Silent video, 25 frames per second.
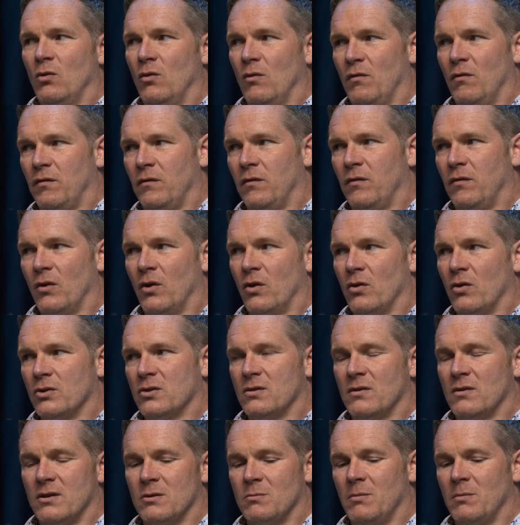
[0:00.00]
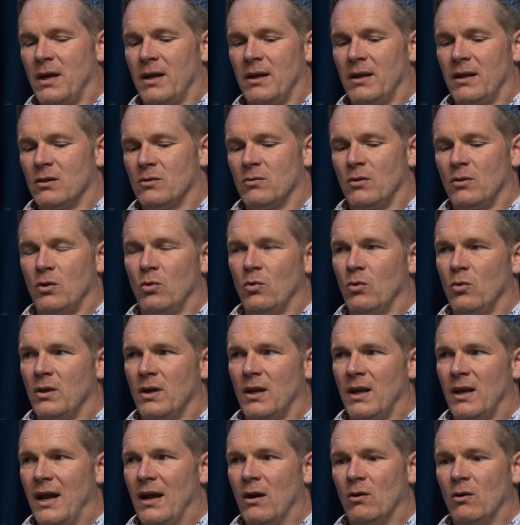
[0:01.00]
for us as medics, we know
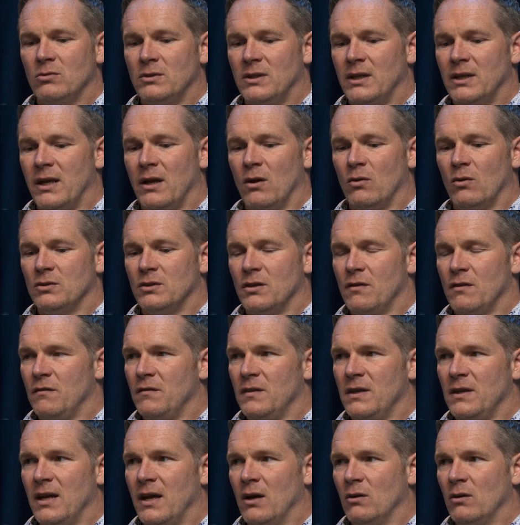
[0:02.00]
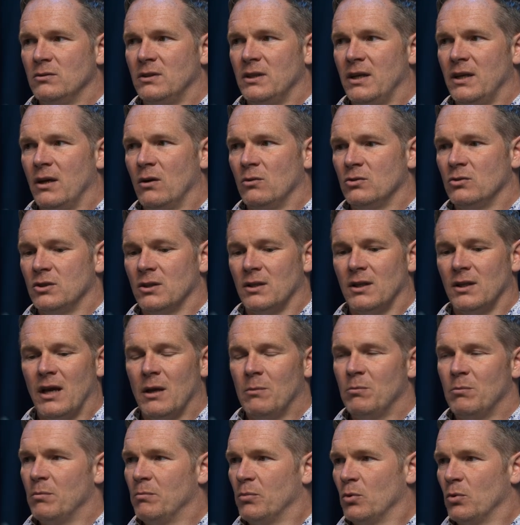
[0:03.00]
your LDLs, your VLDLs, your
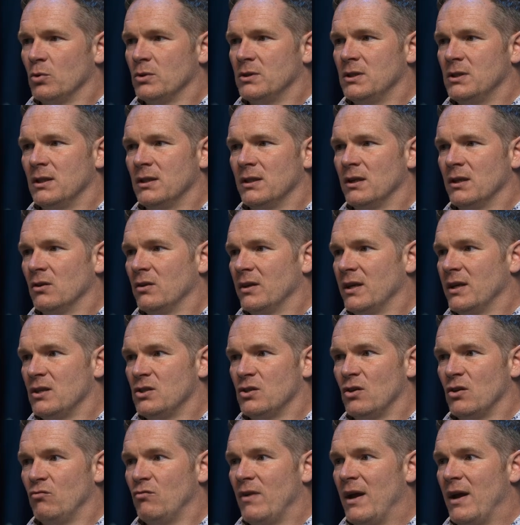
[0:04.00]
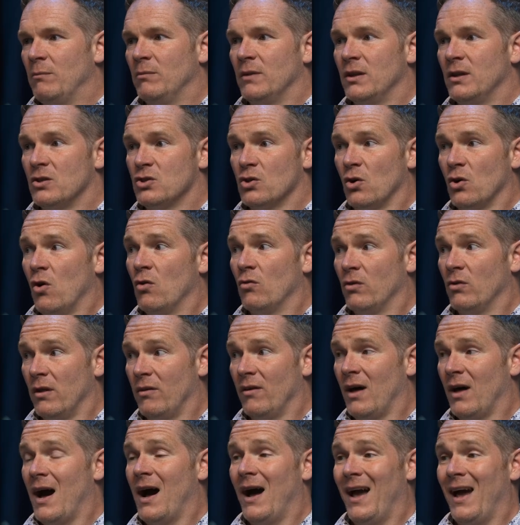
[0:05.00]
lipoprotein, little a's, your remnants, all of
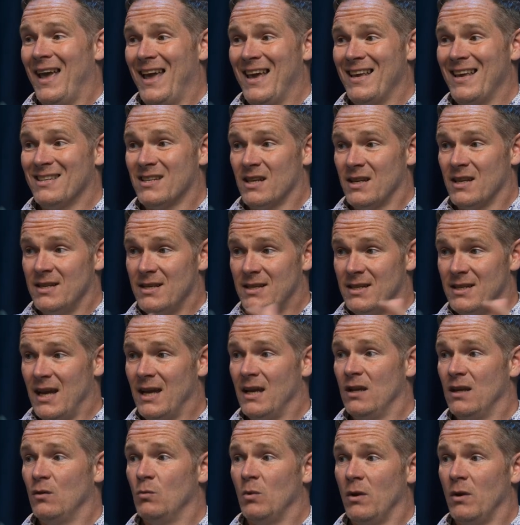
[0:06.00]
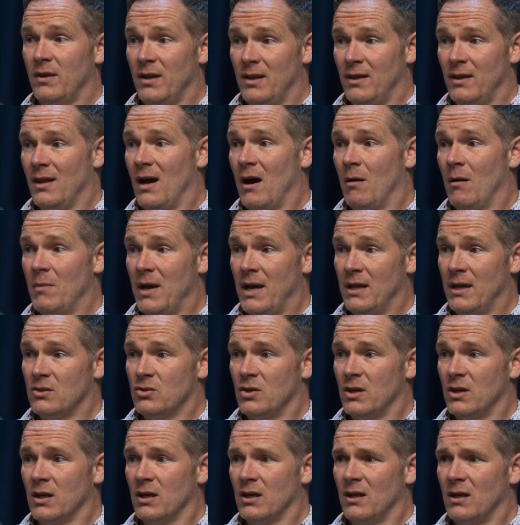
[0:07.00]
that is contained within that
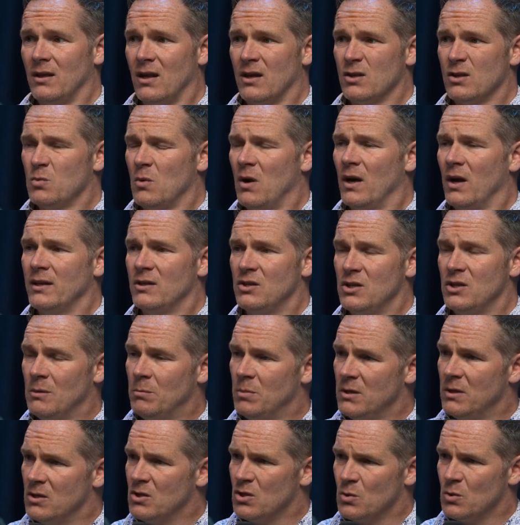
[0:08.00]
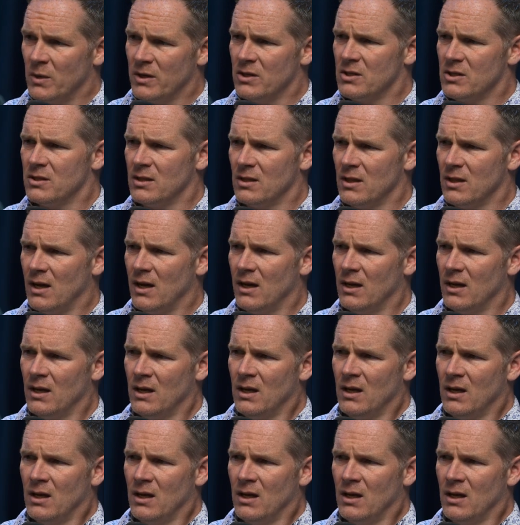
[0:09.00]
metric. And that's why GPs switched to that